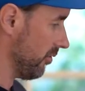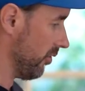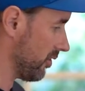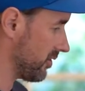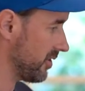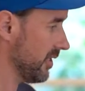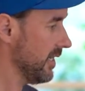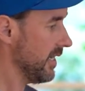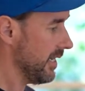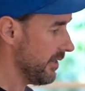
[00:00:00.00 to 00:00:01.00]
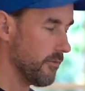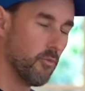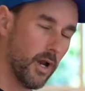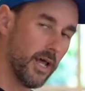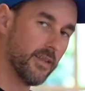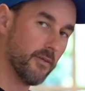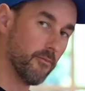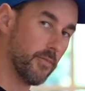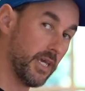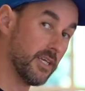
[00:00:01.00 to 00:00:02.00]
looks. One other
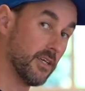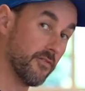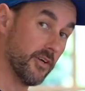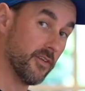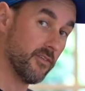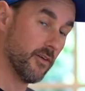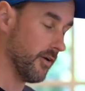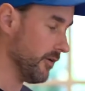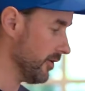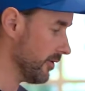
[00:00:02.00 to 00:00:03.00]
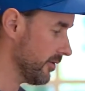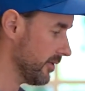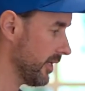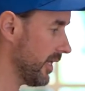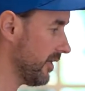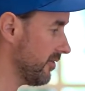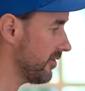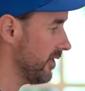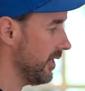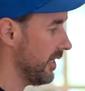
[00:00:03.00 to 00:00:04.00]
big difference though
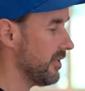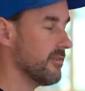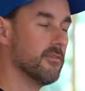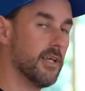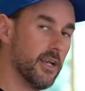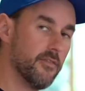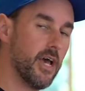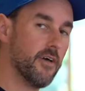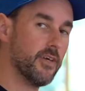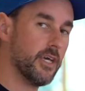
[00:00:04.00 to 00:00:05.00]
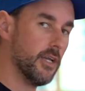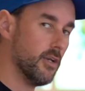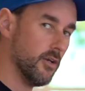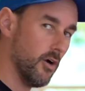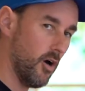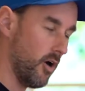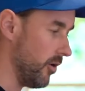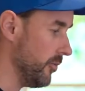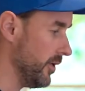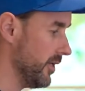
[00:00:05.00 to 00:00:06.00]
is instead of having a
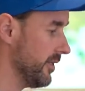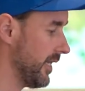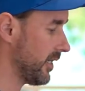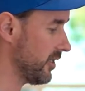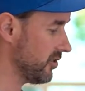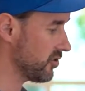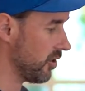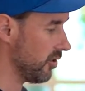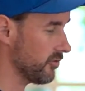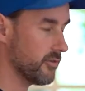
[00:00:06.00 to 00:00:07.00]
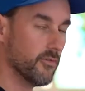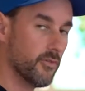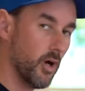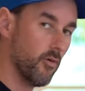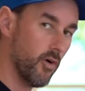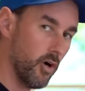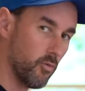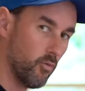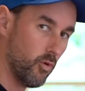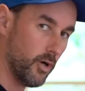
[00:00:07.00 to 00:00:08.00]
knob that controls the flow of hot
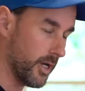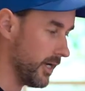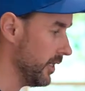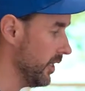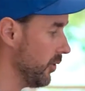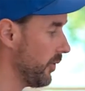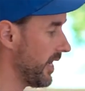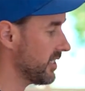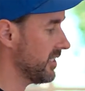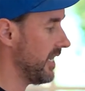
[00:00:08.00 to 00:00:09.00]
water, we actually